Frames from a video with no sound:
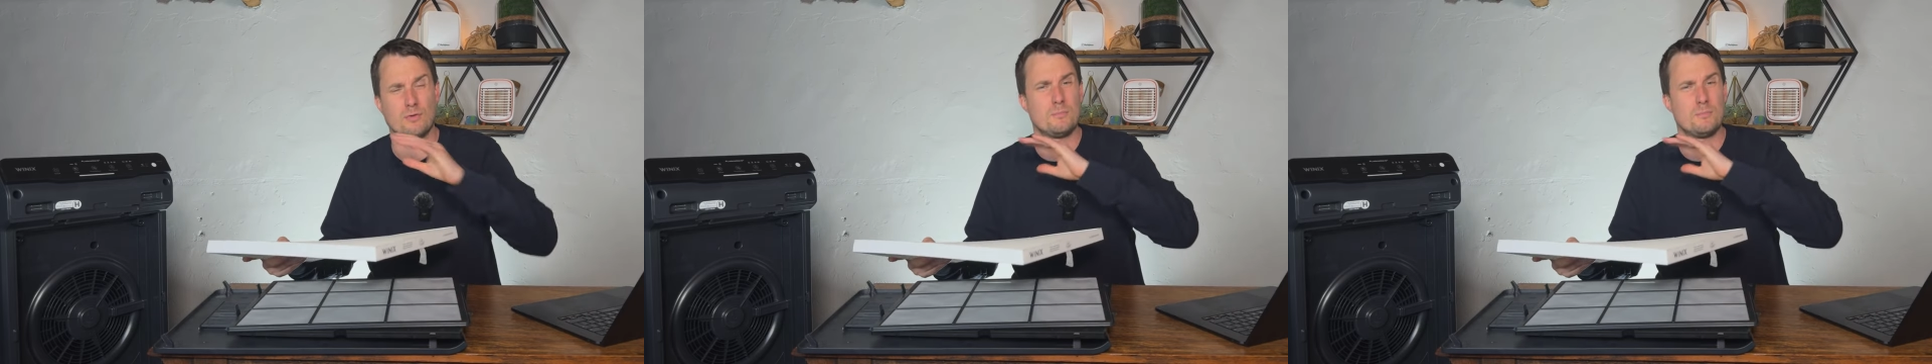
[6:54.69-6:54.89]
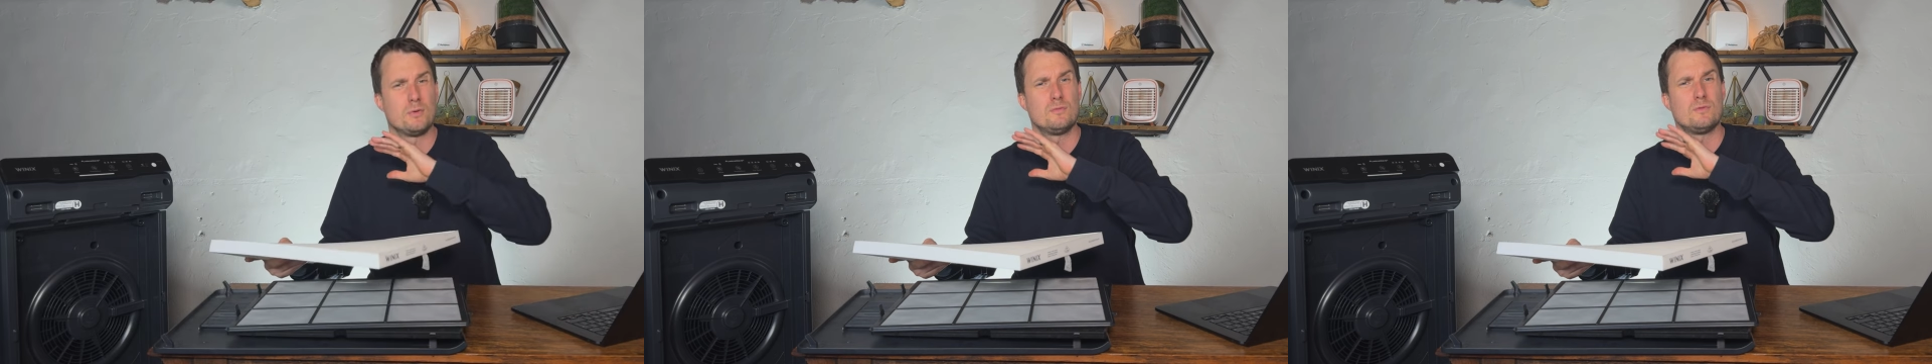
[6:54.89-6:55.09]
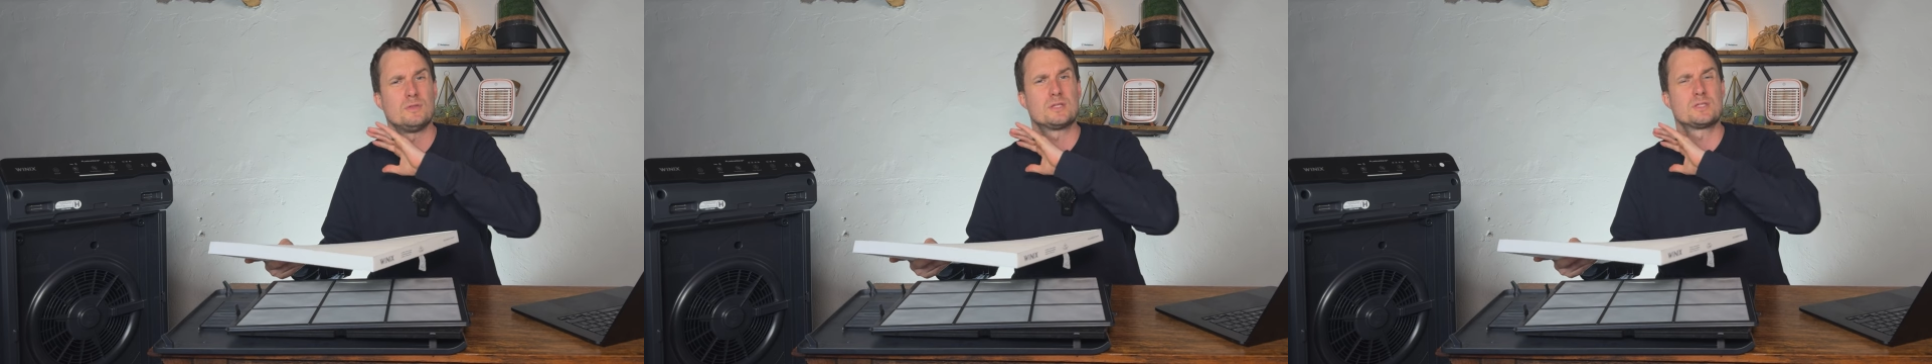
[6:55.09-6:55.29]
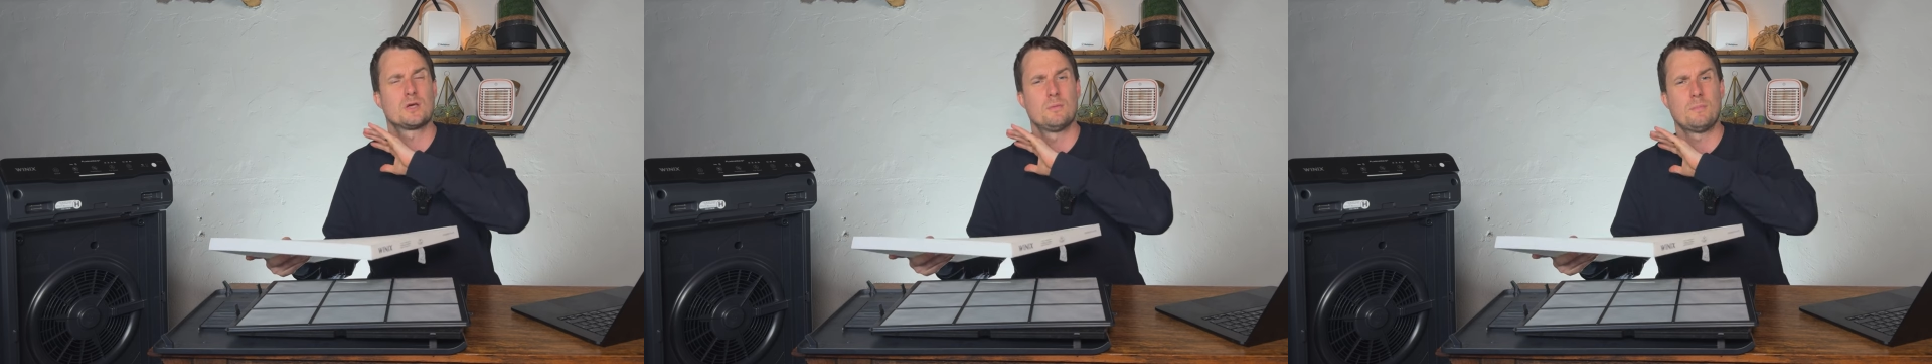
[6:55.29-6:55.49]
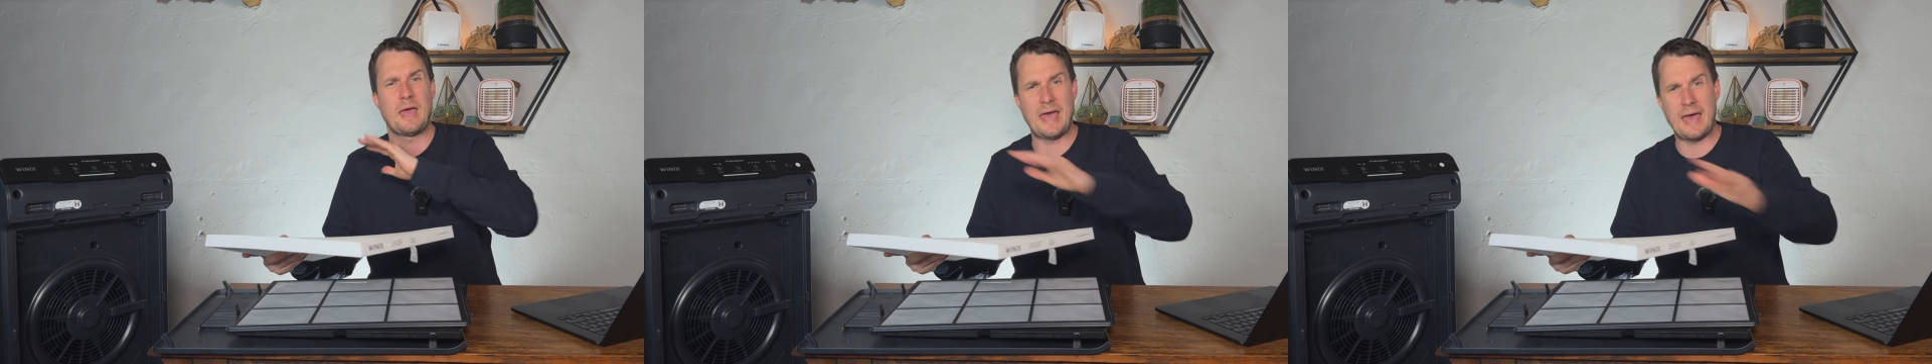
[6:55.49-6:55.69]
removing the
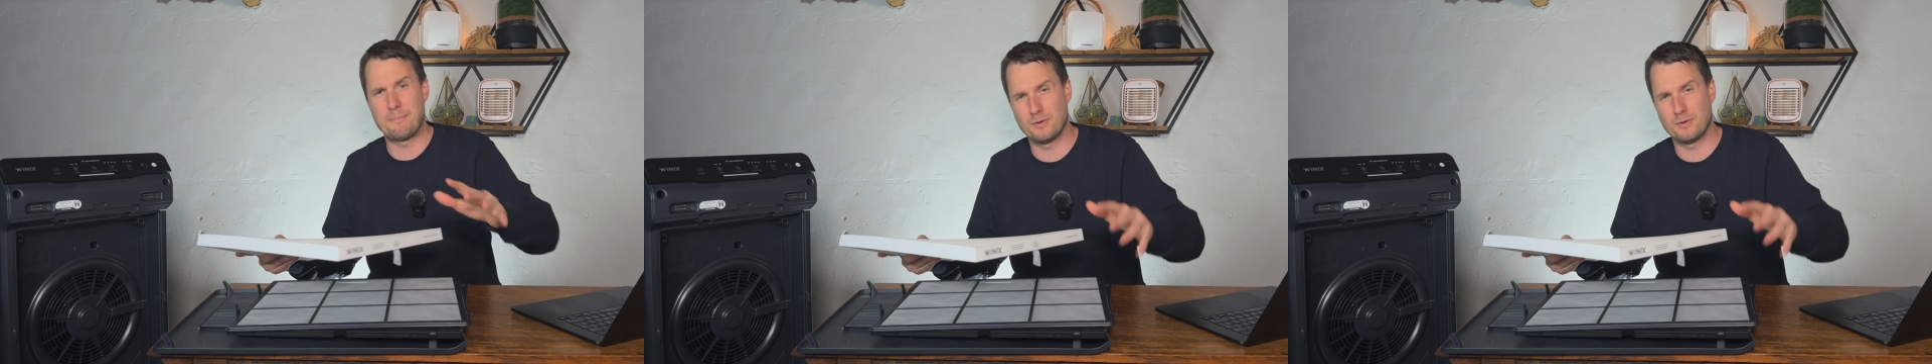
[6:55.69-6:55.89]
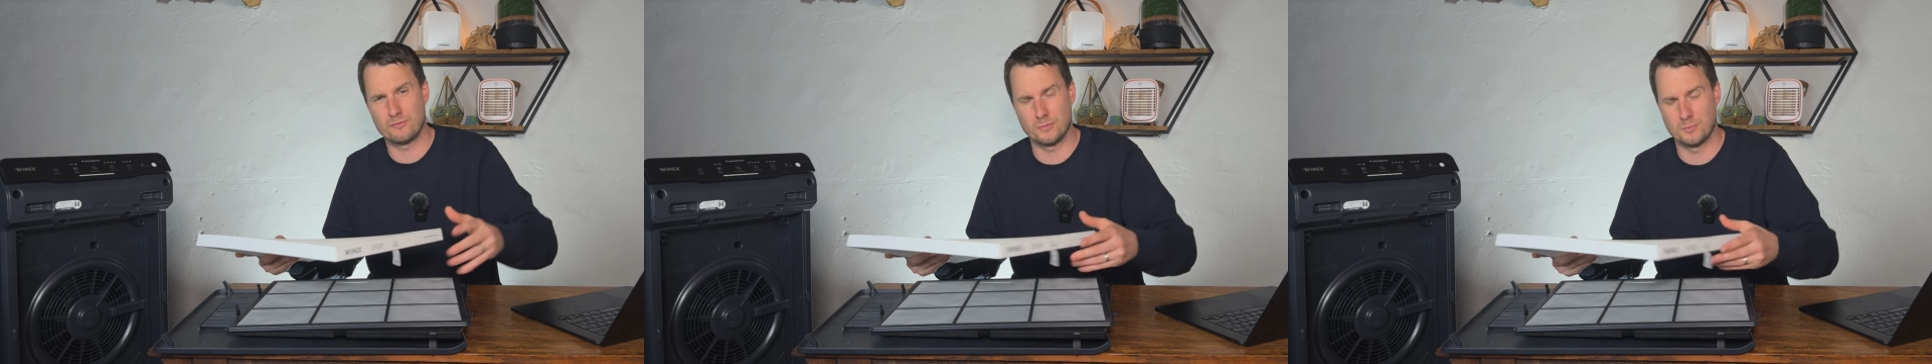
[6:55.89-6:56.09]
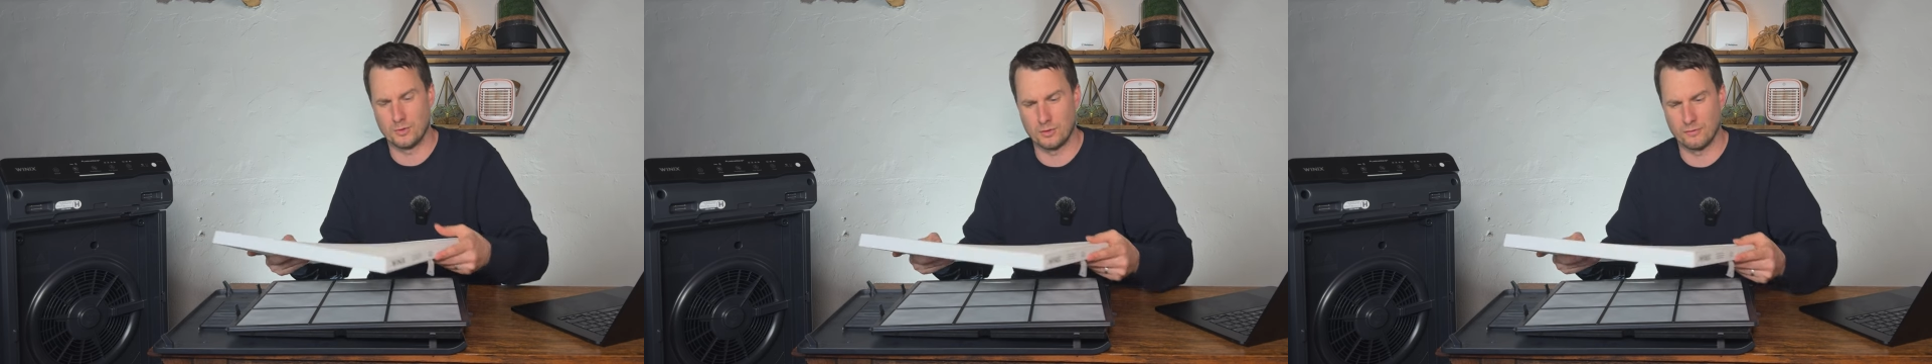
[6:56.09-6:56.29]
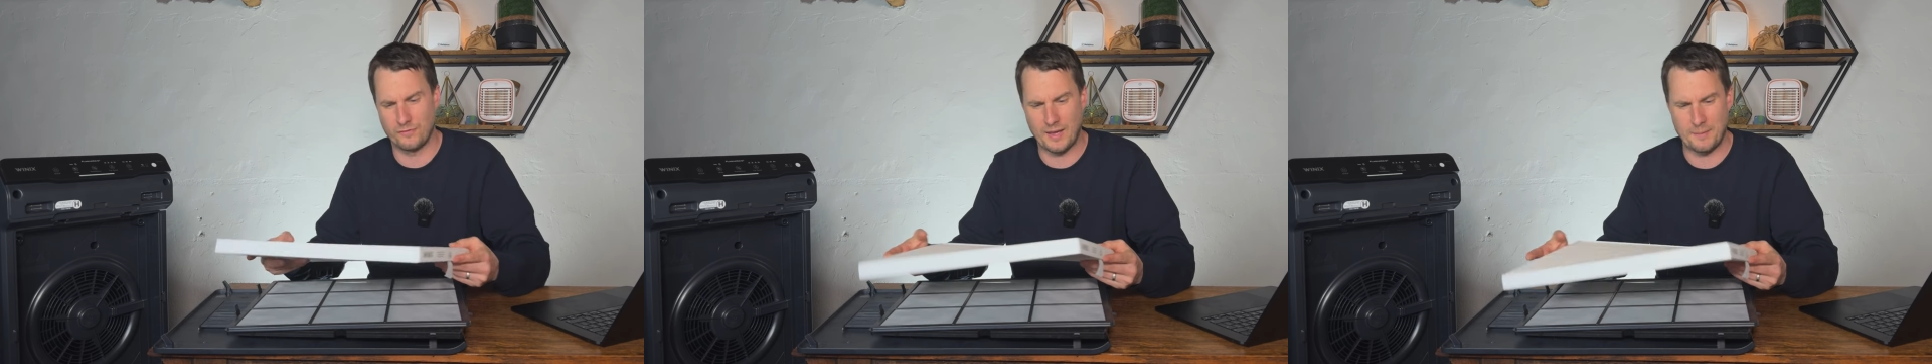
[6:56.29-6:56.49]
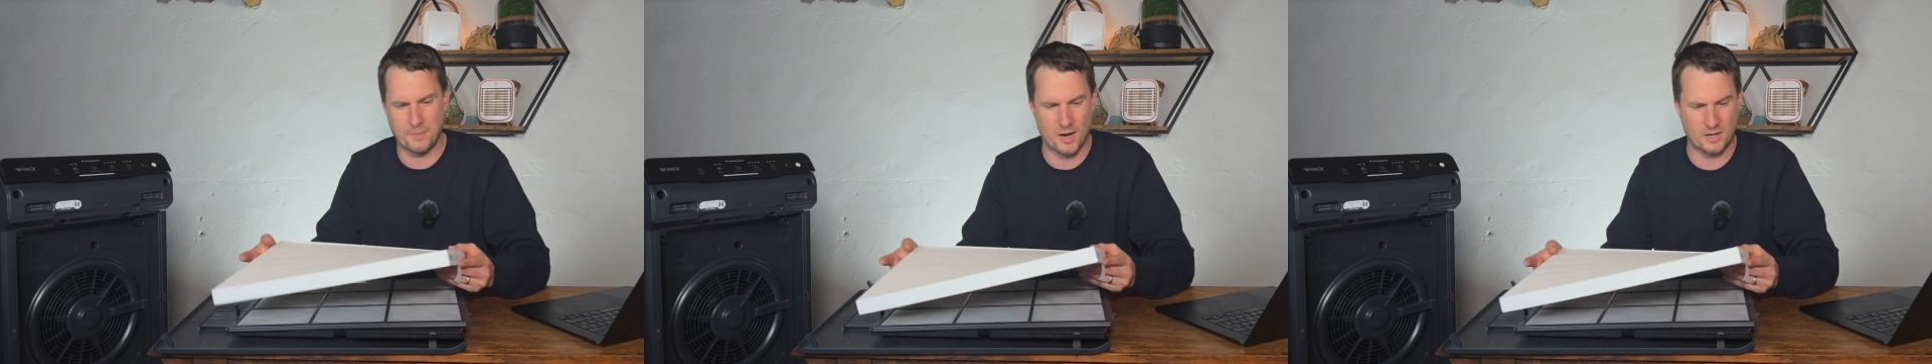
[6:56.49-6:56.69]
term HEPA from all of
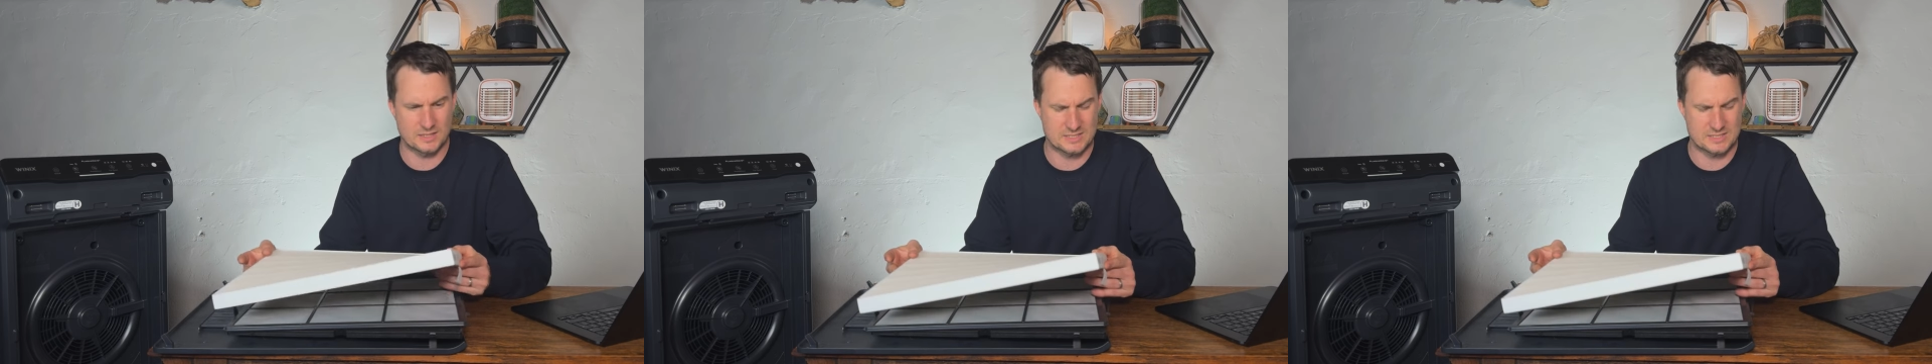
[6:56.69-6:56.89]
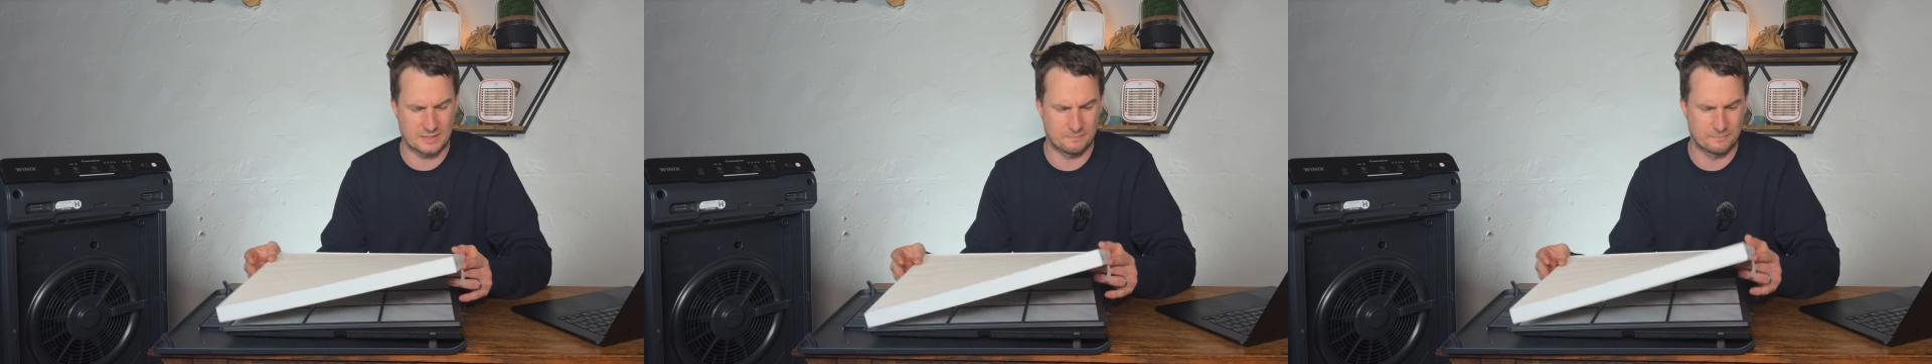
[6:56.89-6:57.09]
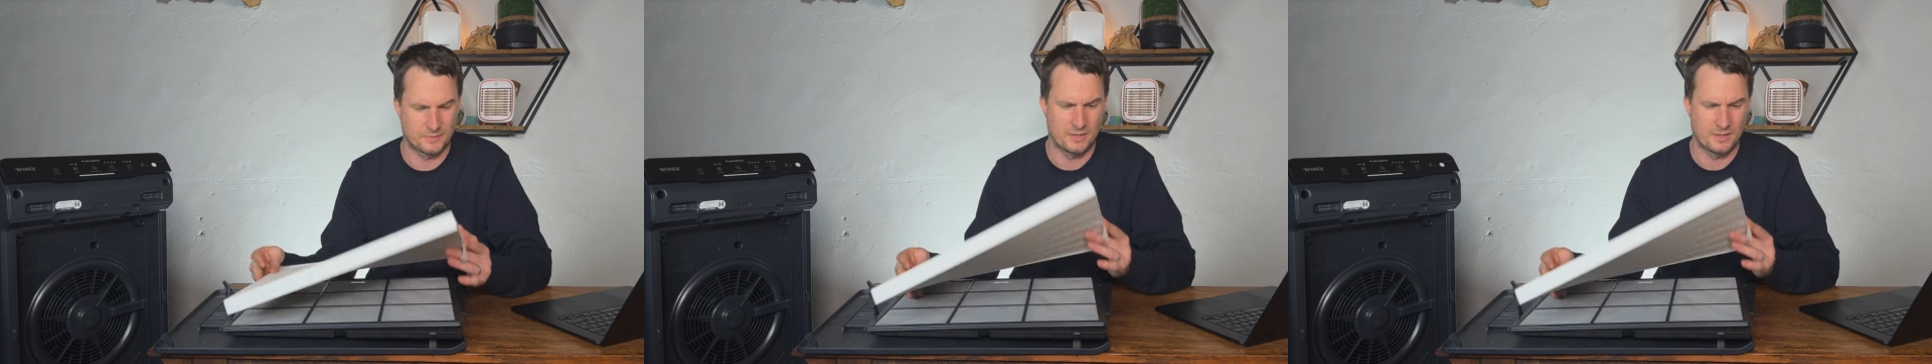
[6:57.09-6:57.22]
their marketing.